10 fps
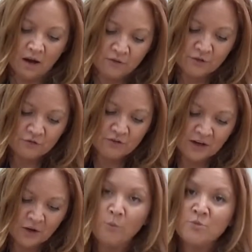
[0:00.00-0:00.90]
of the
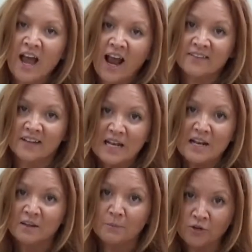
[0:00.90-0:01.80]
real object
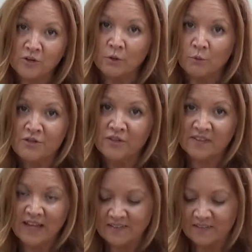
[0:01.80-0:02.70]
in the bottle with the
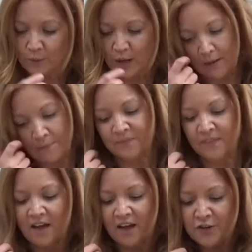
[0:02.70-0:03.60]
scent as well.
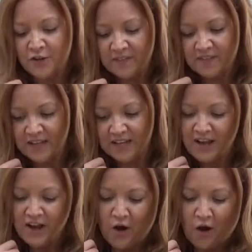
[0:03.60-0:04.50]
So you can
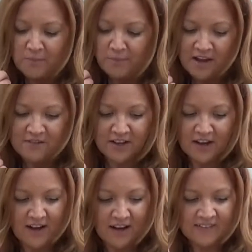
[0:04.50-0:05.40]
see on the back of the
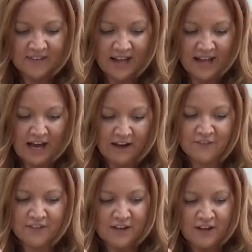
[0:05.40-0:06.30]
cards I'll
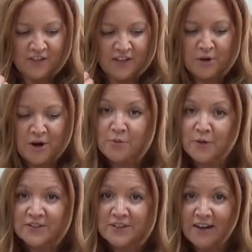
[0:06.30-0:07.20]
have the
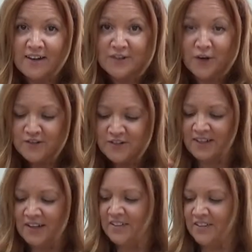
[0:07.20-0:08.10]
appropriate coloured dot
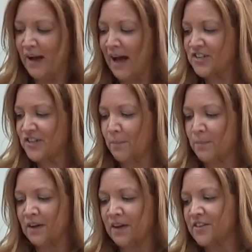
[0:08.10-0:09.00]
to match
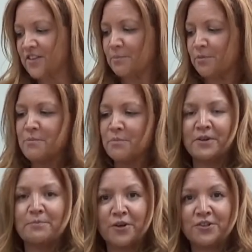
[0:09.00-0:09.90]
up to the
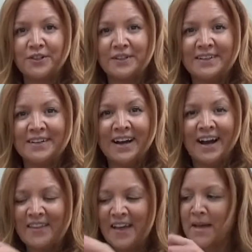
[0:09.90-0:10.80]
appropriate bottle.
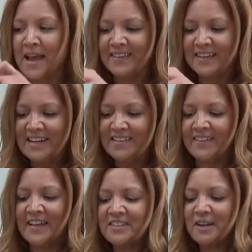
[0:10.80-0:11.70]
And that makes it
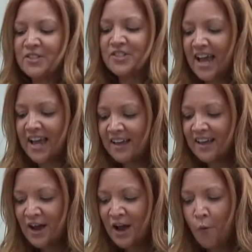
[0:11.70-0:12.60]
easier then to double check
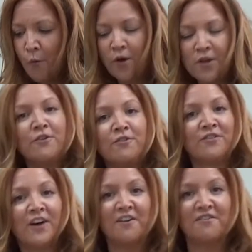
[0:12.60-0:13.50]
what
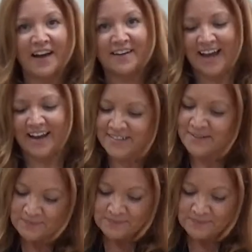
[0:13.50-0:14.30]
you've found out.